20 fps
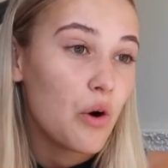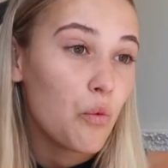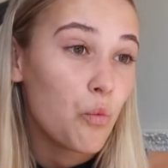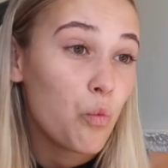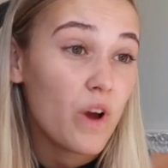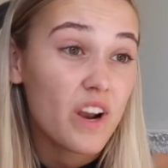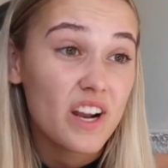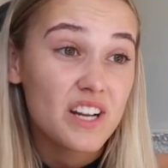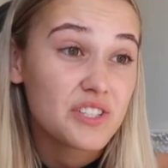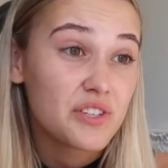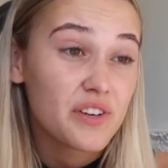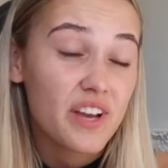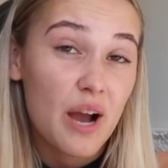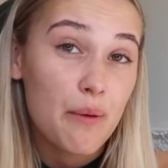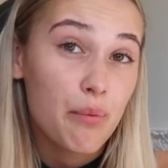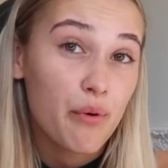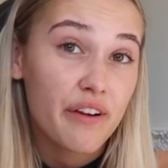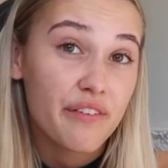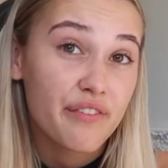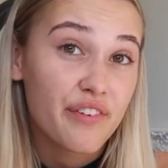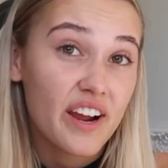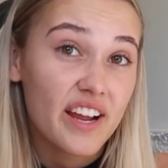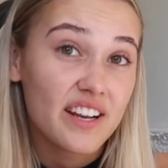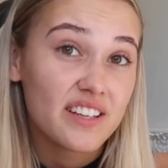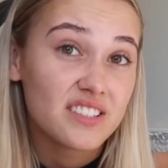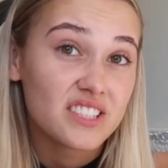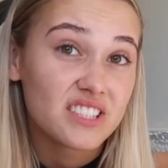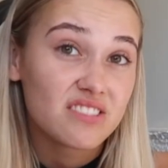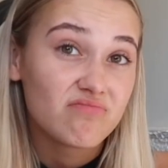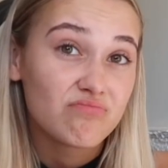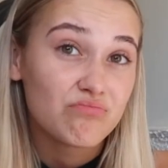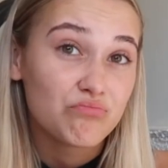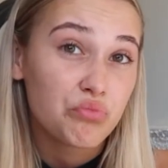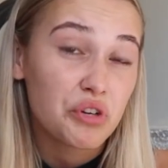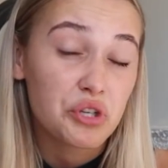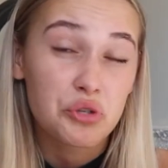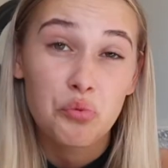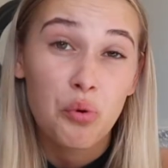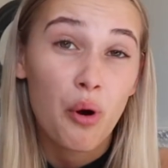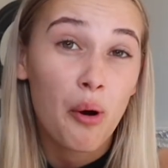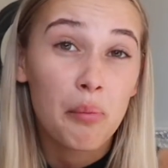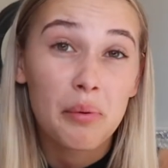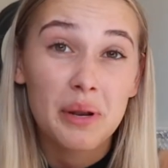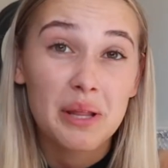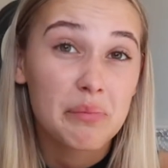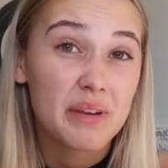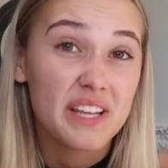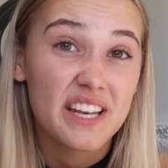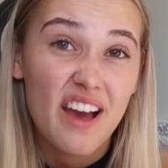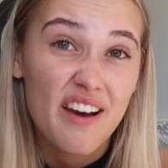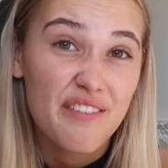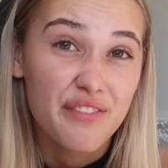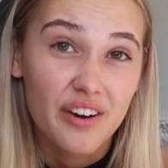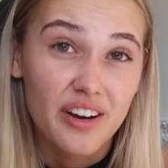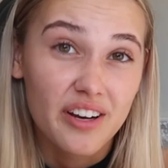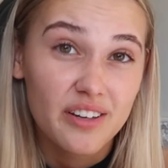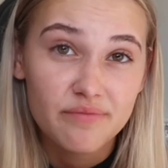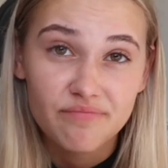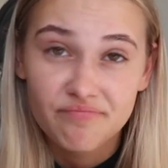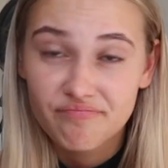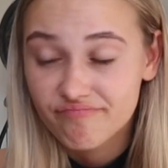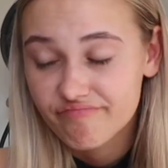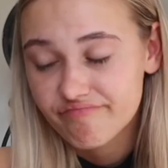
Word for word: when I do get a boyfriend, which will probably be never,